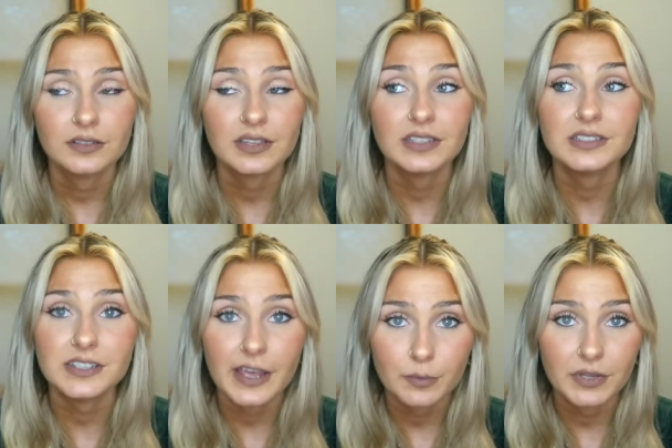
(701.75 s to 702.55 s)
the
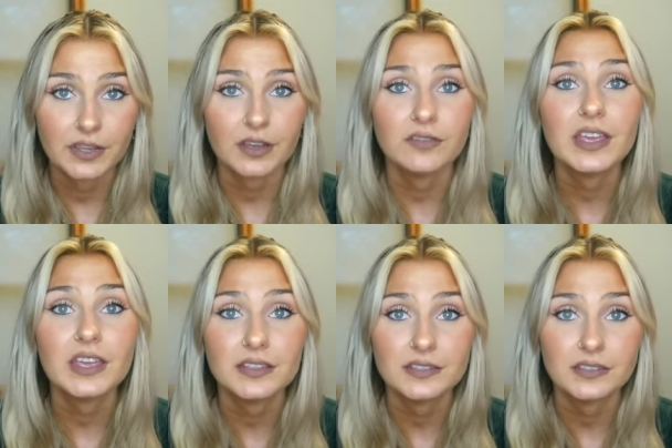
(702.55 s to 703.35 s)
depth of
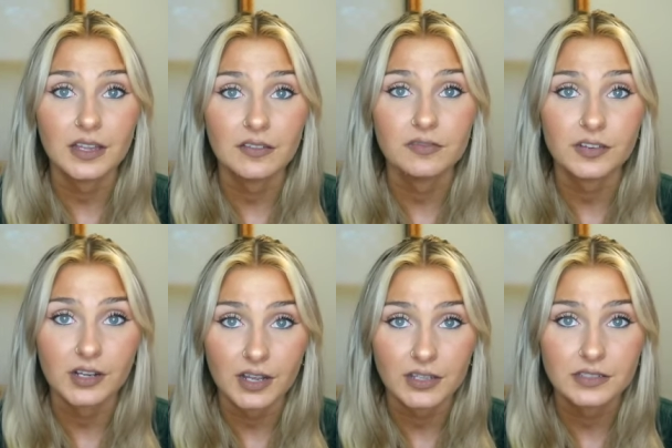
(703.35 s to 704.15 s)
his love
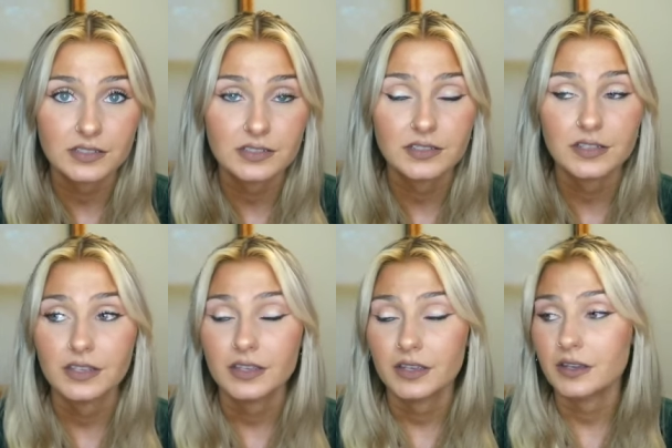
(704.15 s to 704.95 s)
for us.
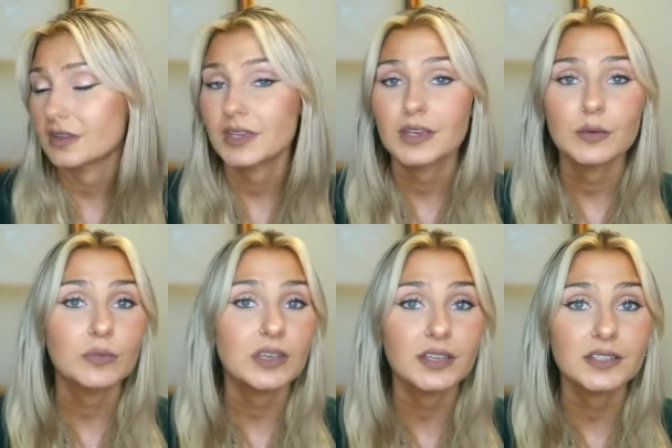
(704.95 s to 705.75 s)

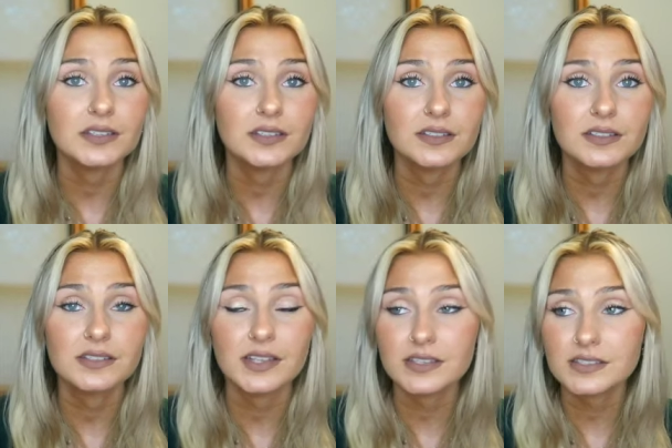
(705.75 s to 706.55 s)
Because
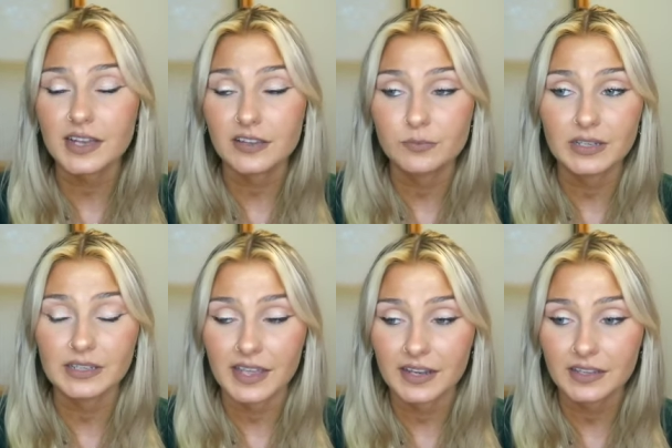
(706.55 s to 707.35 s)
since I've
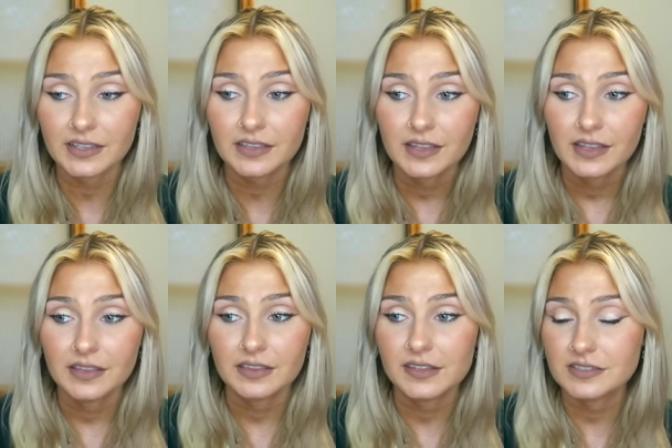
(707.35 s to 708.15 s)
been getting
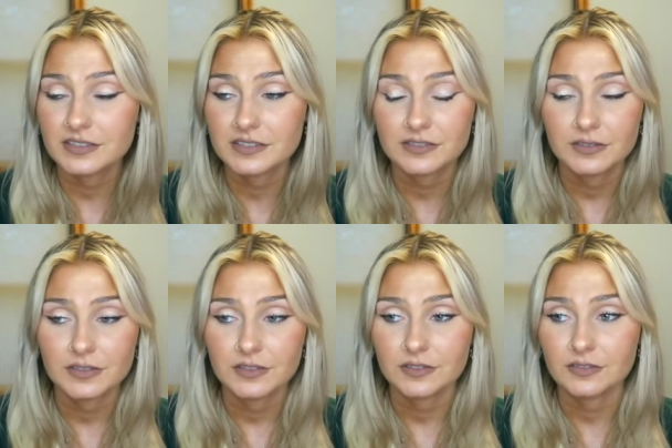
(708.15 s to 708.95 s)
this
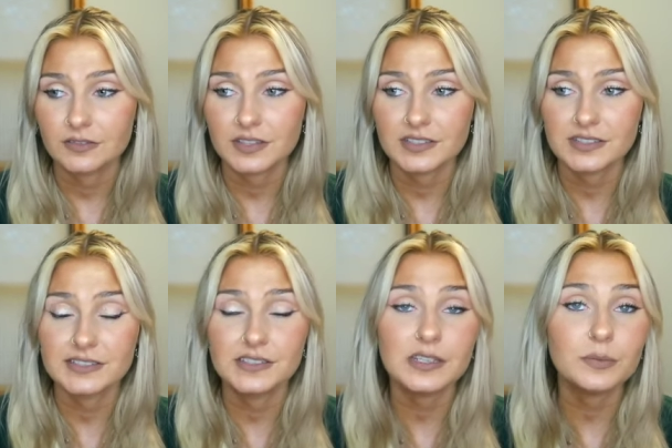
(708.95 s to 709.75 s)
this
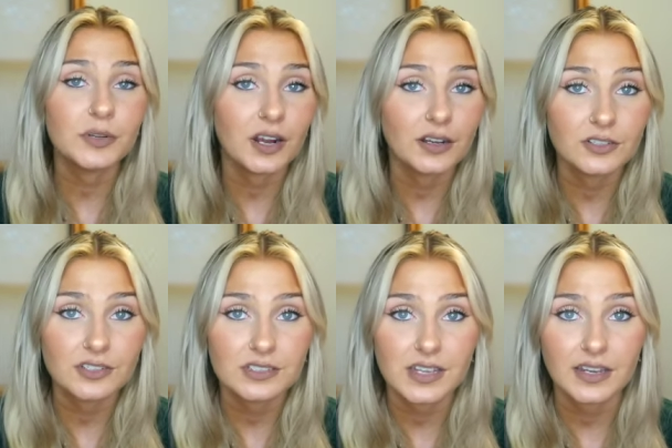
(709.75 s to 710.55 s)
deeper
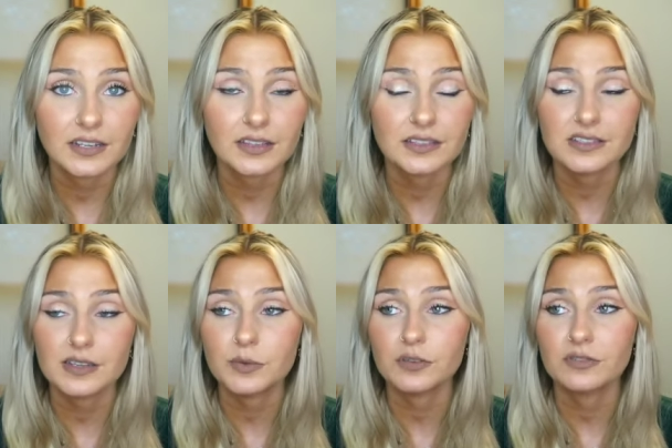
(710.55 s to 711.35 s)
understanding, this
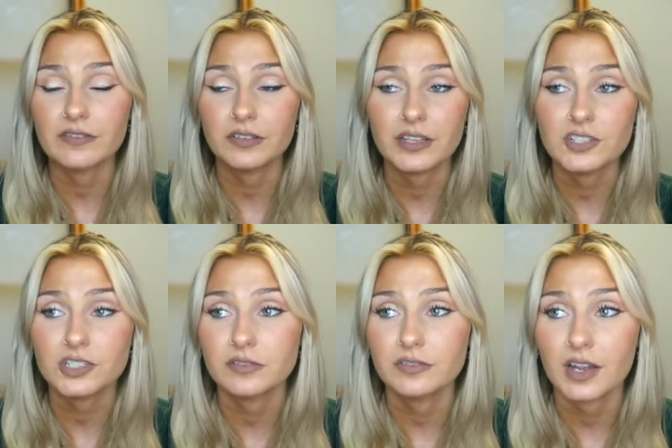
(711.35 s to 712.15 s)
deeper
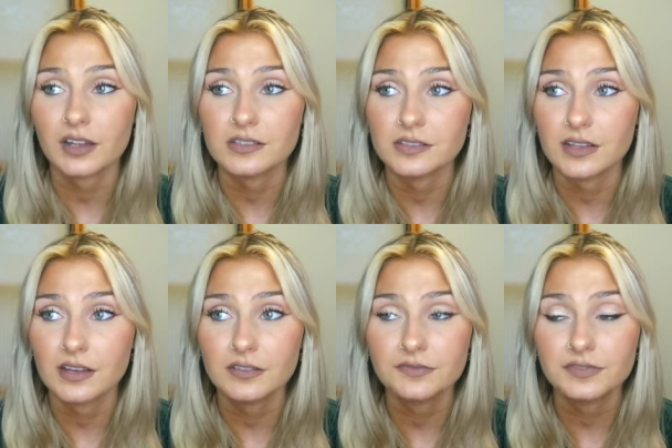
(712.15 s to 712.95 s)
revelation of God's
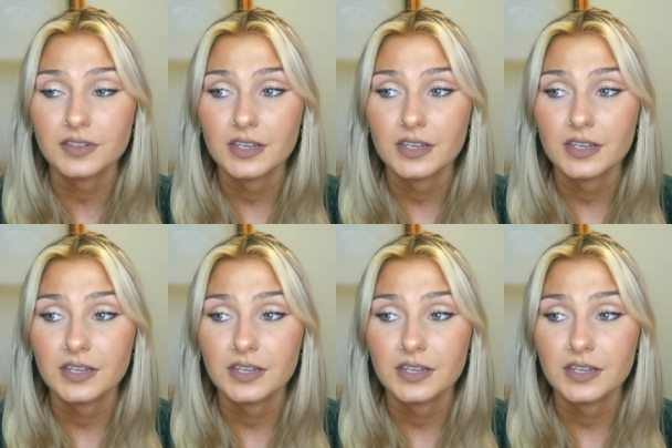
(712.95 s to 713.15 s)
love,